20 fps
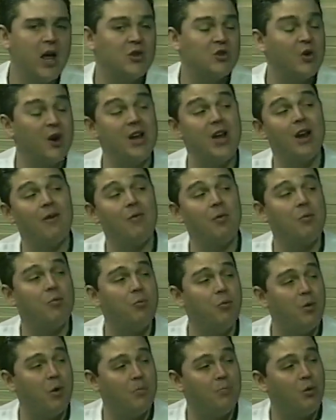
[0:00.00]
So I never
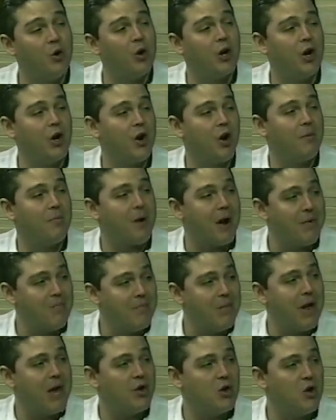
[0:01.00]
would put it on my
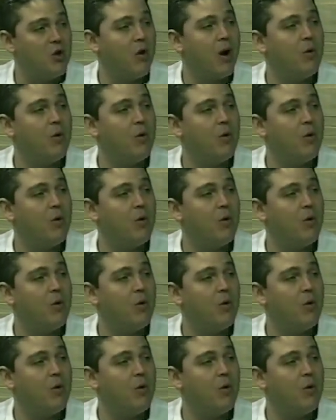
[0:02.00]
menu.